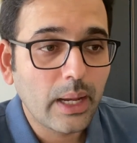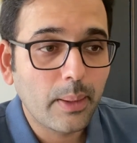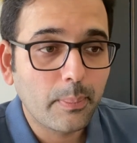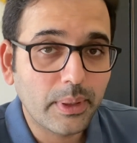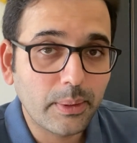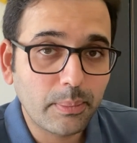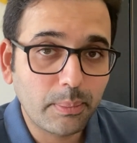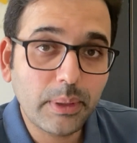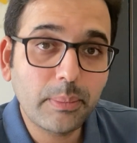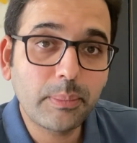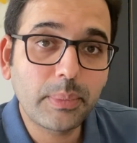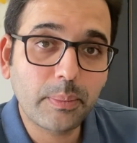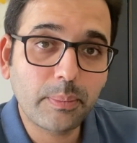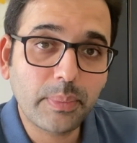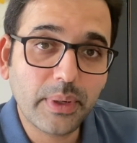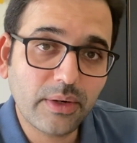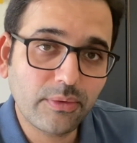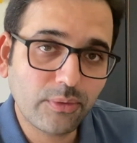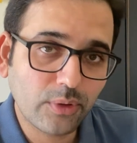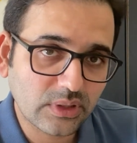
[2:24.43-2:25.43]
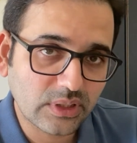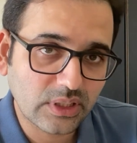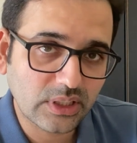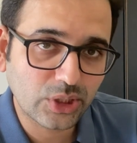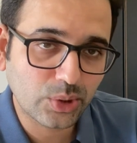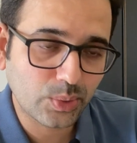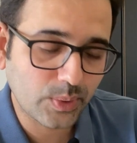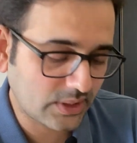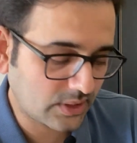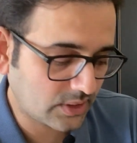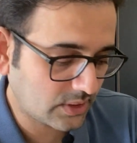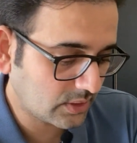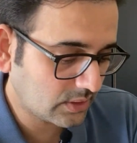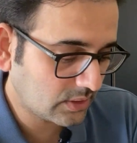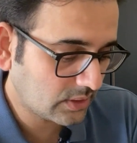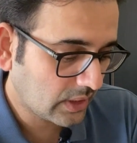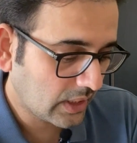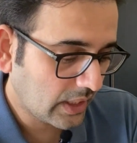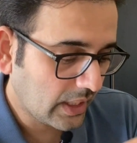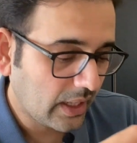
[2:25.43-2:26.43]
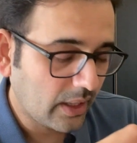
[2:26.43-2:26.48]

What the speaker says: But be prepared for such questions.